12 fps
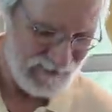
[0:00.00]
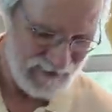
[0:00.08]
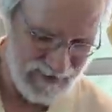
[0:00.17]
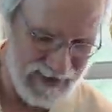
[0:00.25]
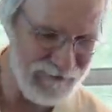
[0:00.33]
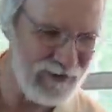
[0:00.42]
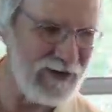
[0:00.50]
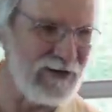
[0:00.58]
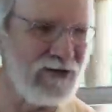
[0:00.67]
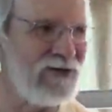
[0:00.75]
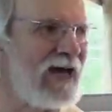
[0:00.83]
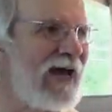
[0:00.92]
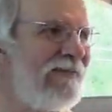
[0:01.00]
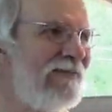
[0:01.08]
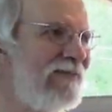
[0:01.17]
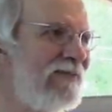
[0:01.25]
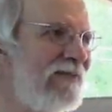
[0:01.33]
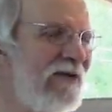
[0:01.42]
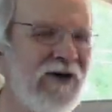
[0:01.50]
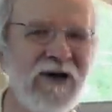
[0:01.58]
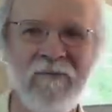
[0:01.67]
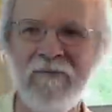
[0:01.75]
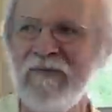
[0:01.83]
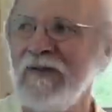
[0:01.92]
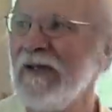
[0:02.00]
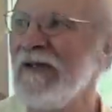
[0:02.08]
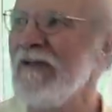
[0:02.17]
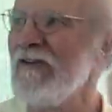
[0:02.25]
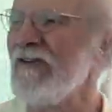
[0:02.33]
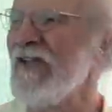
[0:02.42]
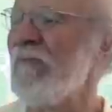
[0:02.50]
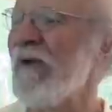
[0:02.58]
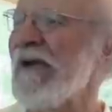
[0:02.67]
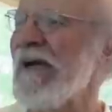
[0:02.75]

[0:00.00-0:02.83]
heavily do that. During the break,